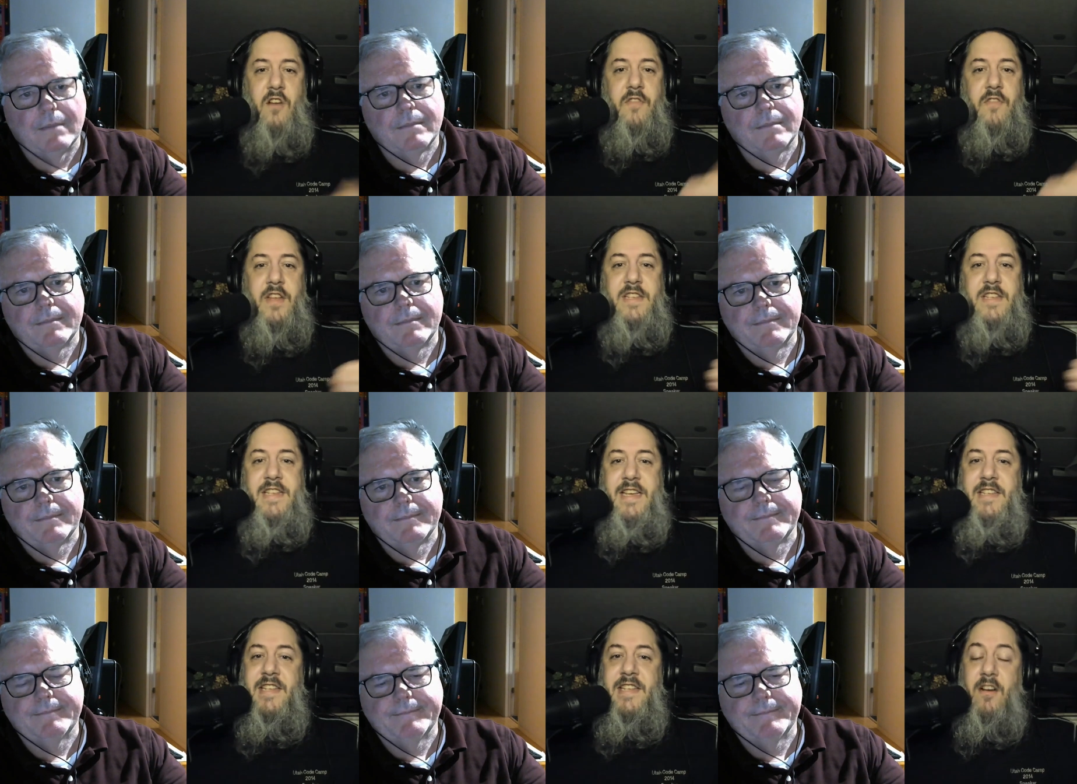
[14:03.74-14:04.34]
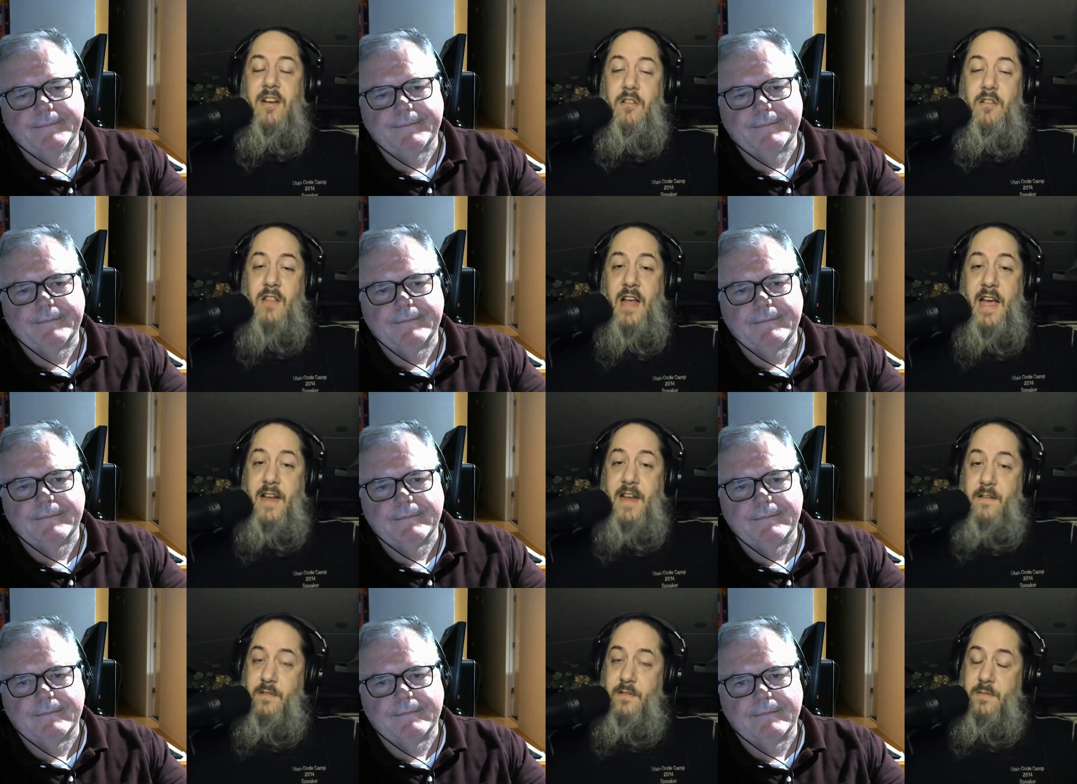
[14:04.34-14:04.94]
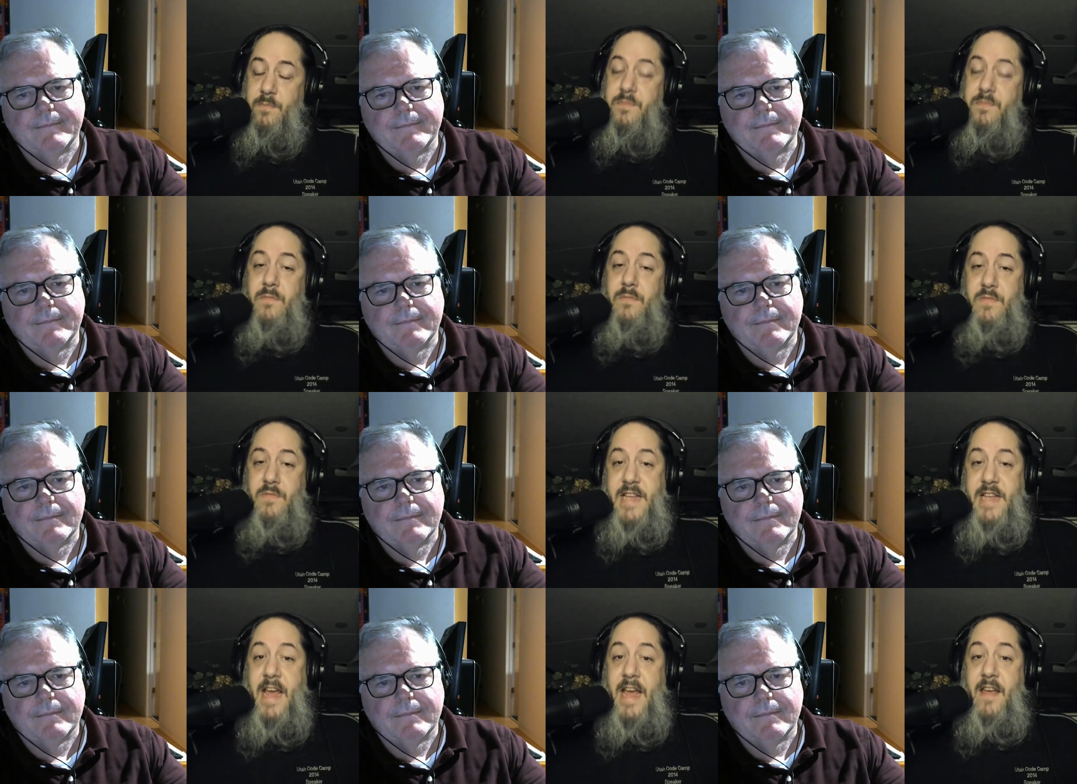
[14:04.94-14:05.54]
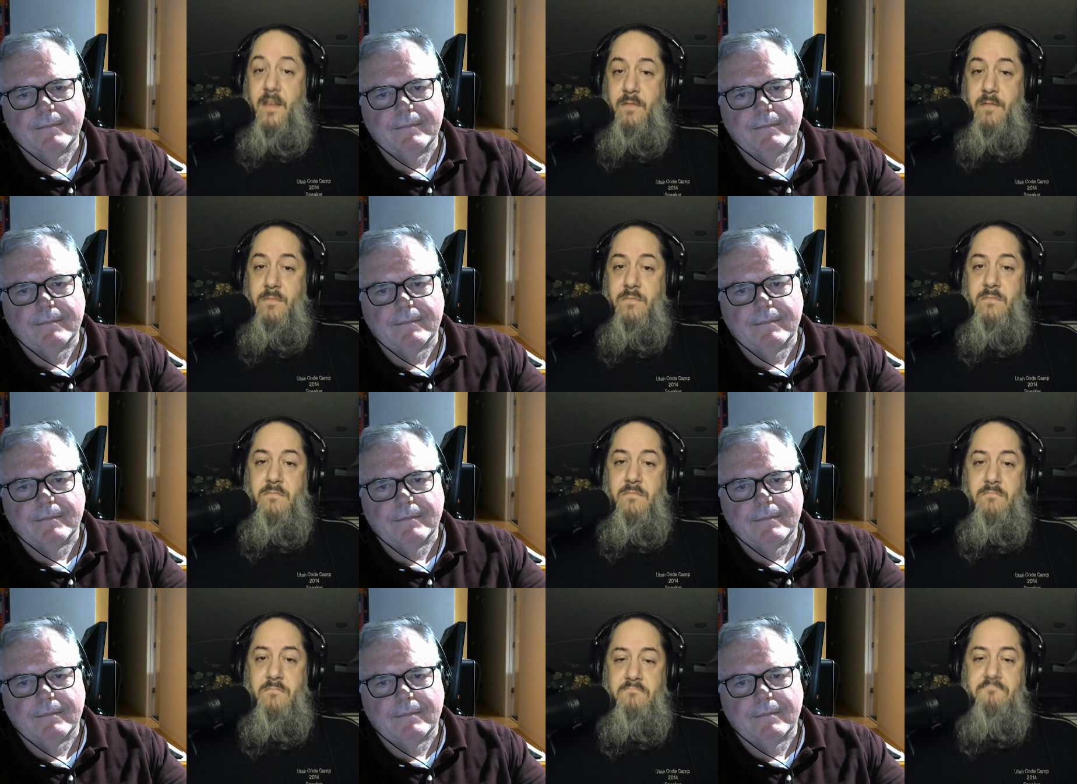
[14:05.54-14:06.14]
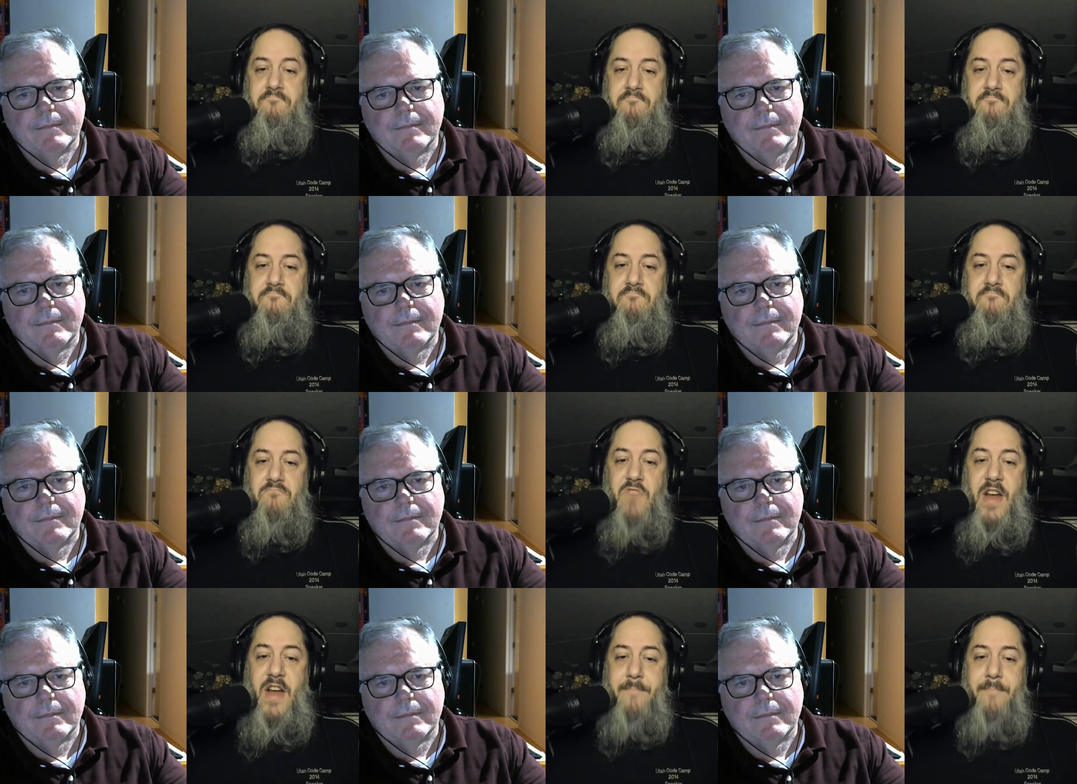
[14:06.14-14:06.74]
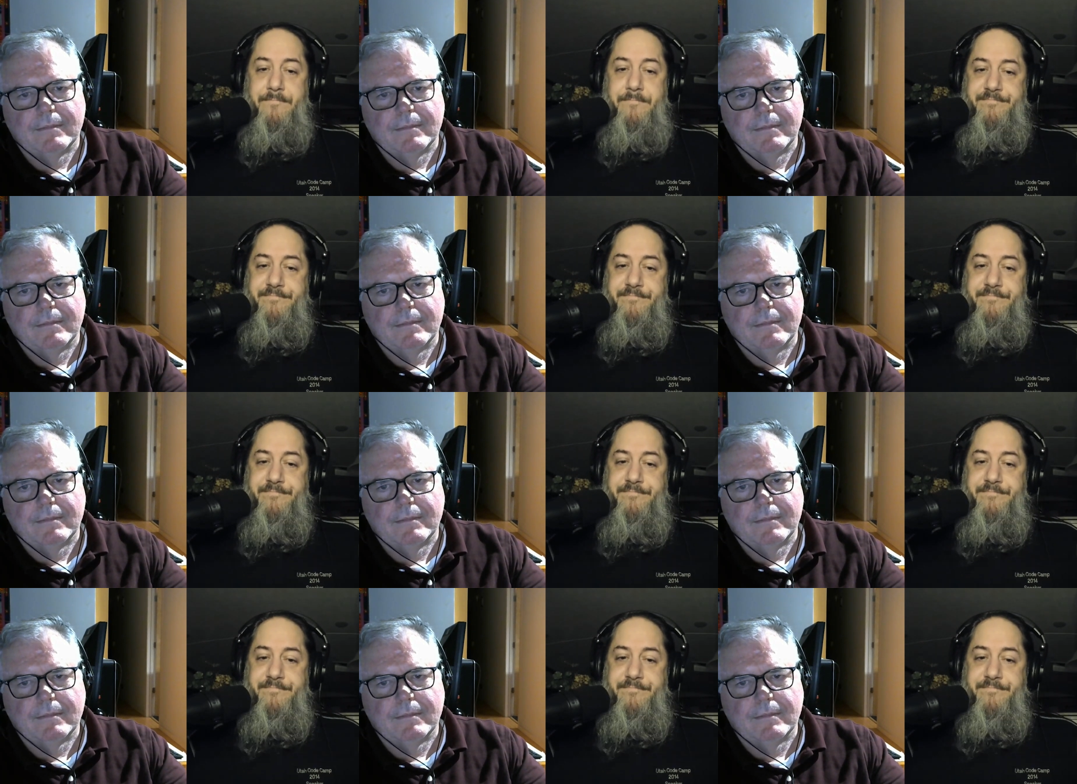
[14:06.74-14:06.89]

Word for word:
Speaker 1: the detail line say right